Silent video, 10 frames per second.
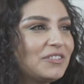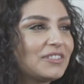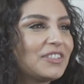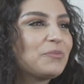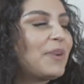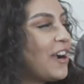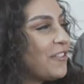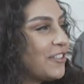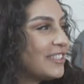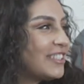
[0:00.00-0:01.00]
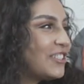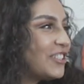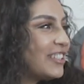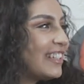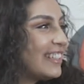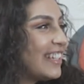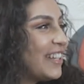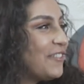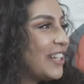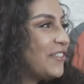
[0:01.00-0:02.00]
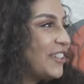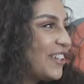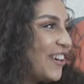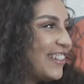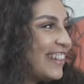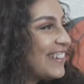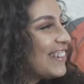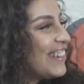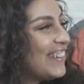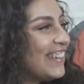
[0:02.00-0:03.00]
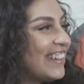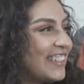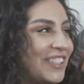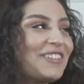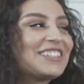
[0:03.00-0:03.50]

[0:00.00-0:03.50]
their powers and shit mm-hmm. like that, whatever you call it. I don't know. Do you watch